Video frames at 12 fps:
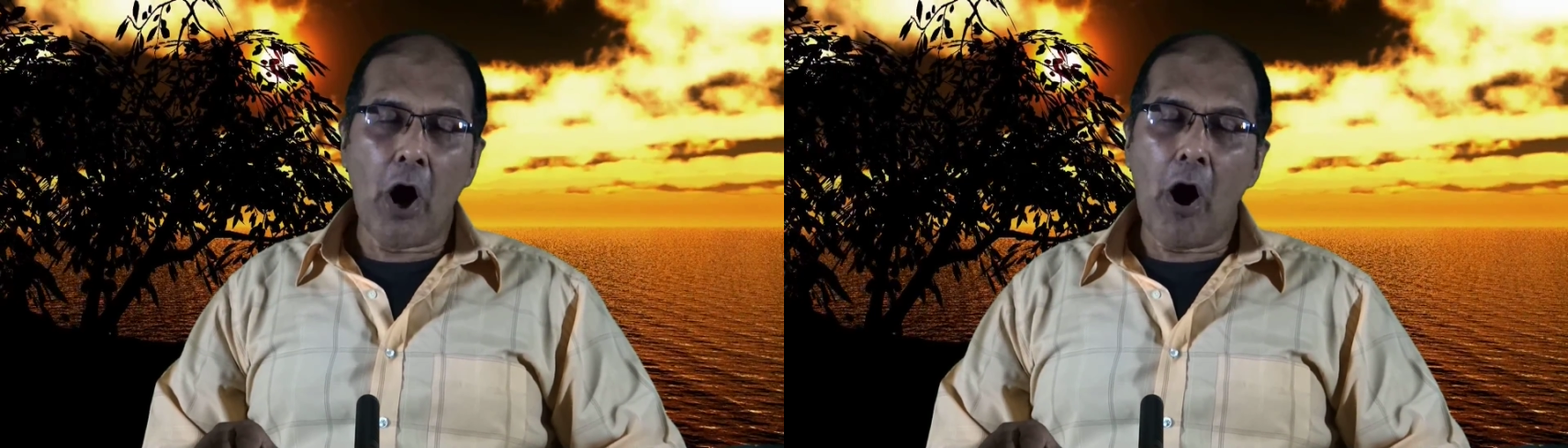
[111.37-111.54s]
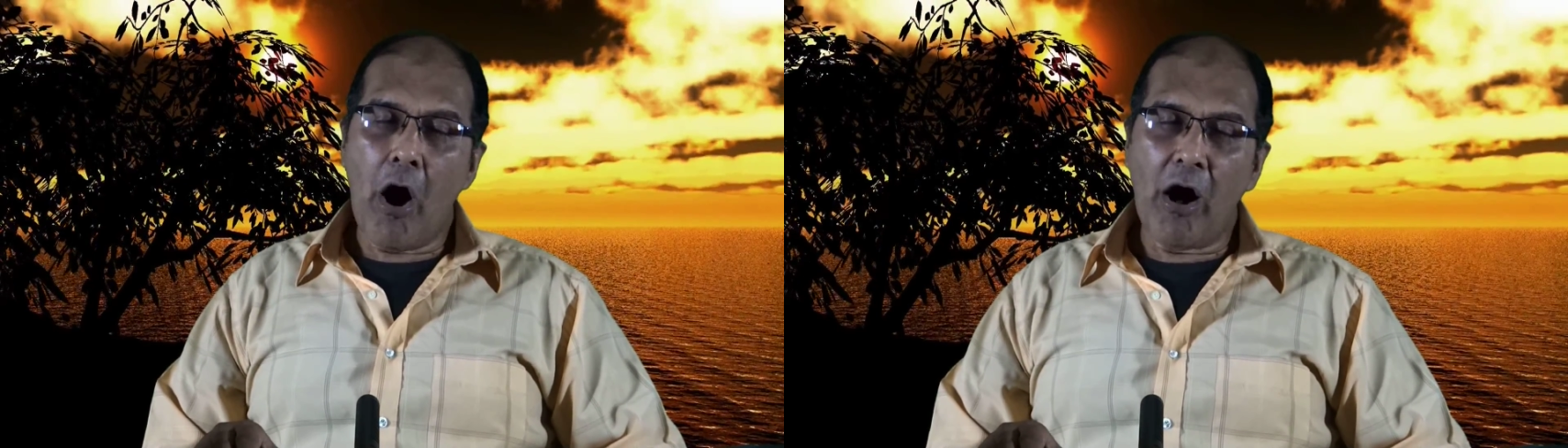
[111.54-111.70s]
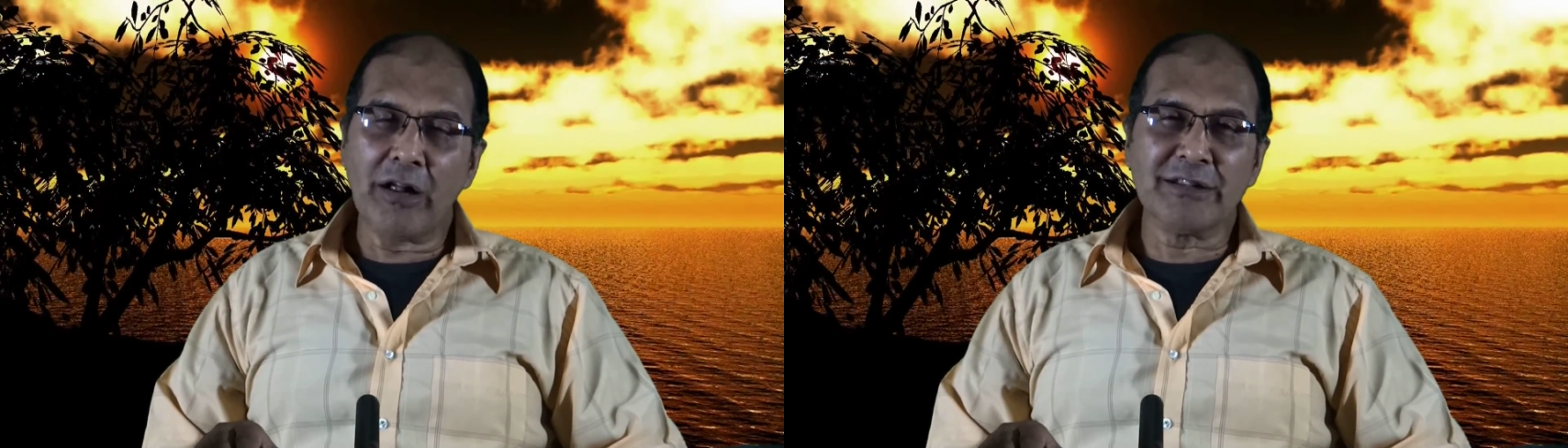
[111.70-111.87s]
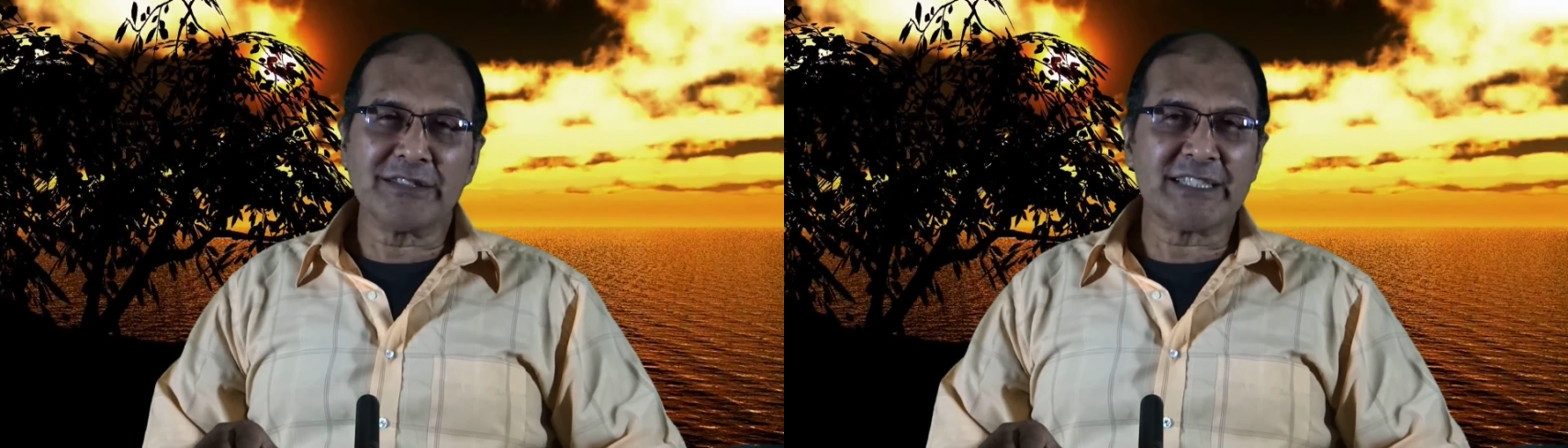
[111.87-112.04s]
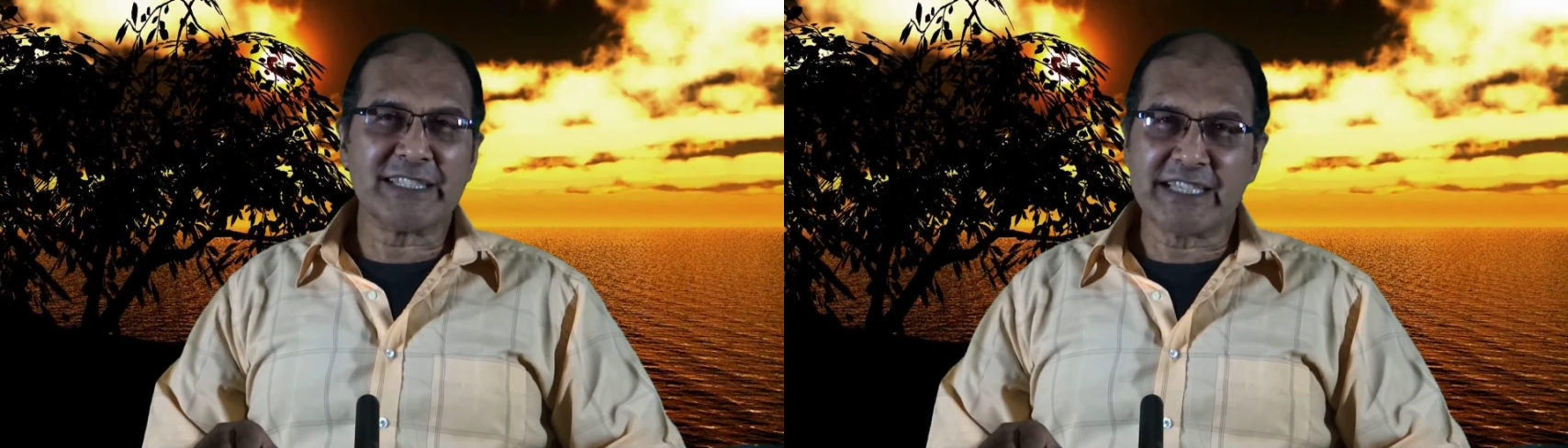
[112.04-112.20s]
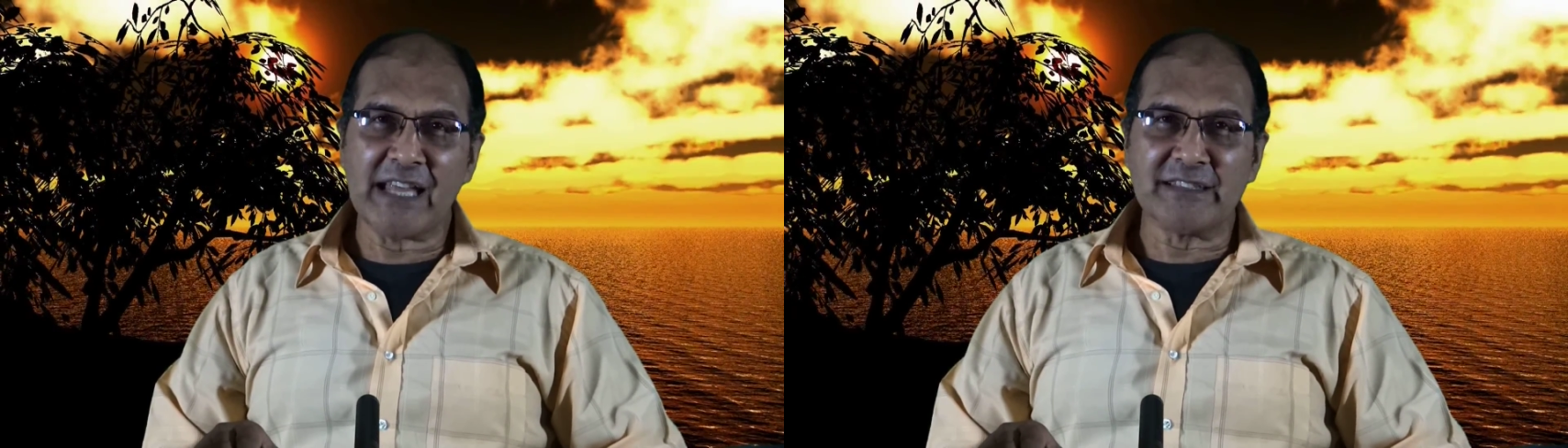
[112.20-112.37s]
all
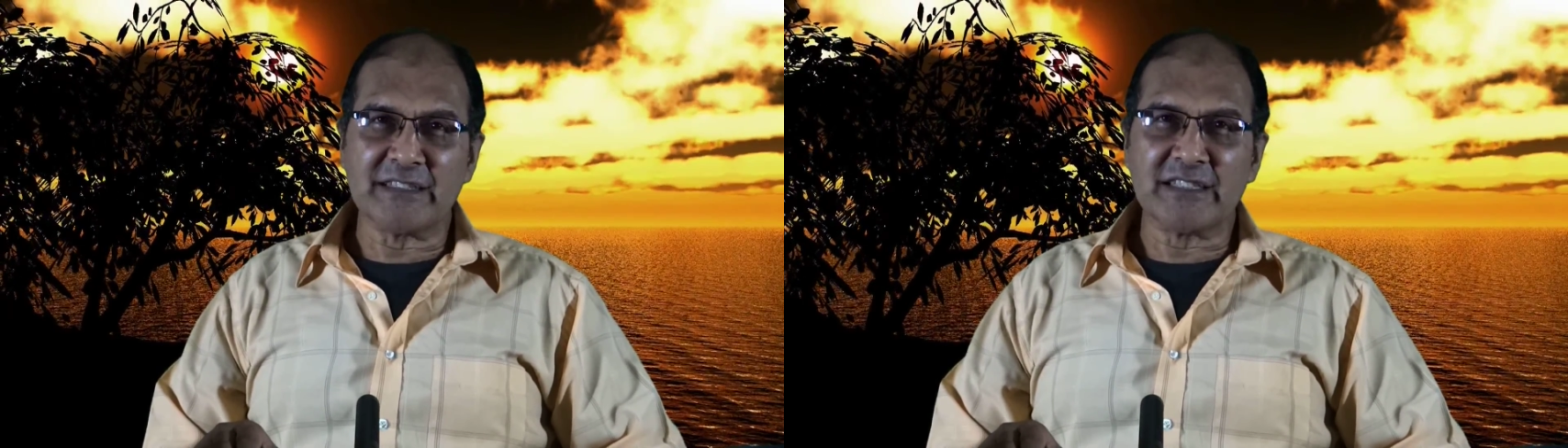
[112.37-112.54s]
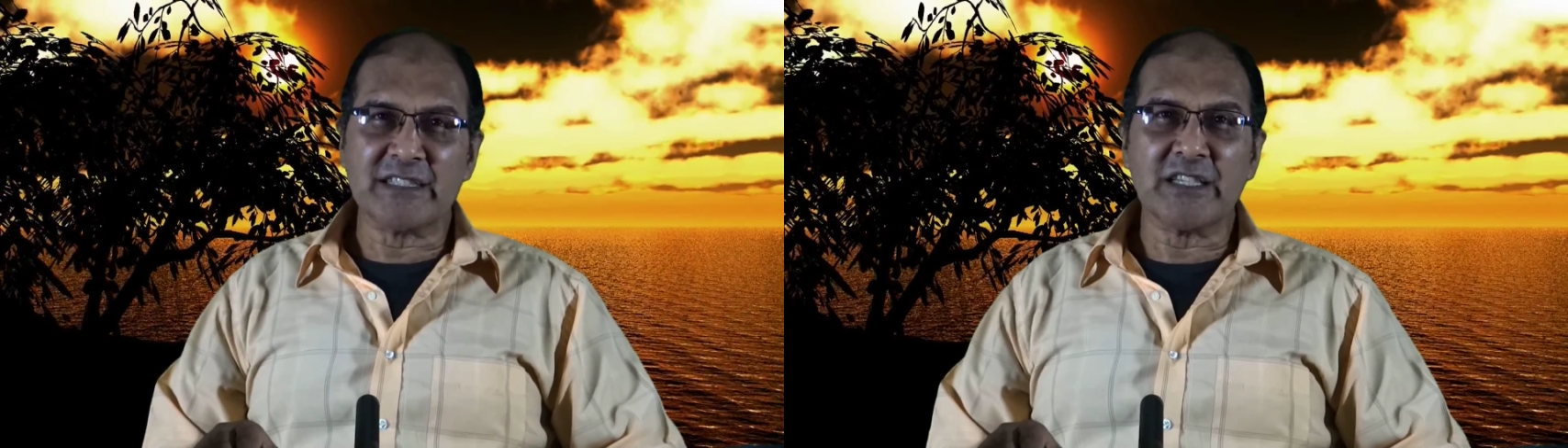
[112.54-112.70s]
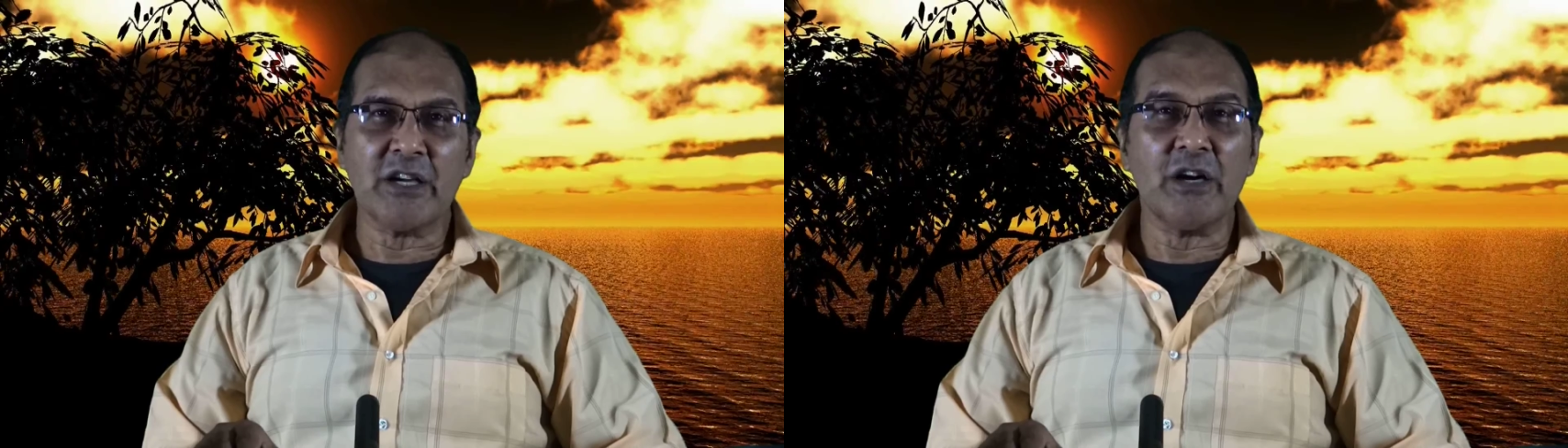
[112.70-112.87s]
sense